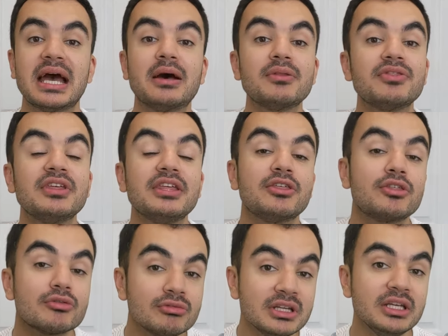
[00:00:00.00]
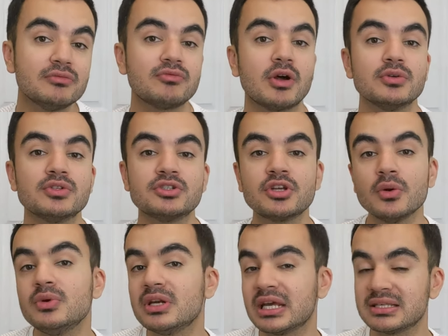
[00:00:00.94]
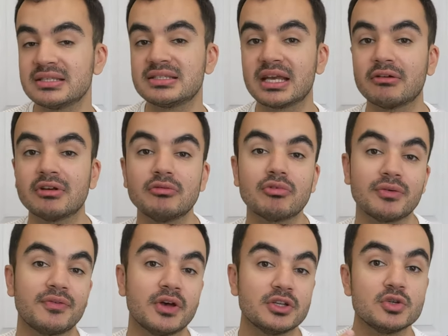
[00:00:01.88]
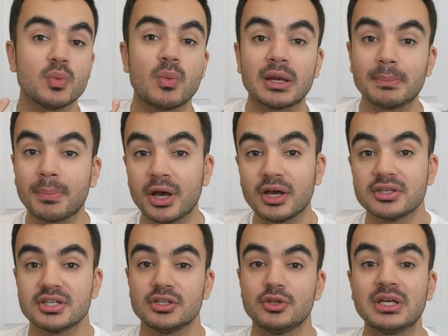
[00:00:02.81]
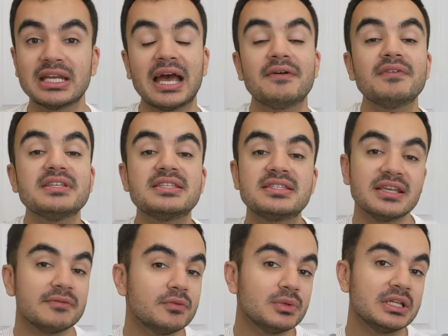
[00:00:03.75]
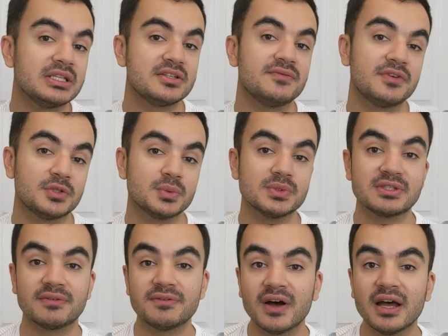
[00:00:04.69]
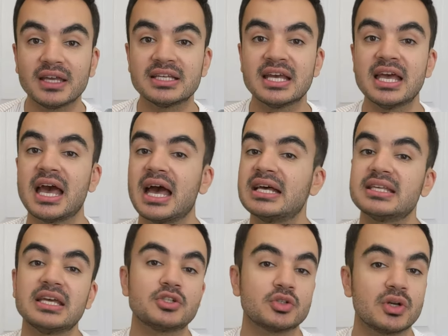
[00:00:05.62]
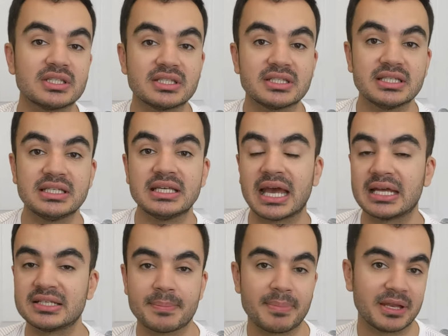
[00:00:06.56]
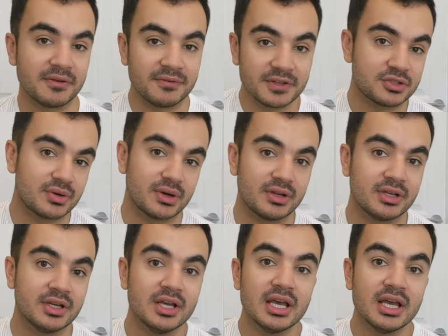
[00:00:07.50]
Now, the three roles don't necessarily refer to one person. You can have several individuals defined as a trustee and a beneficiary.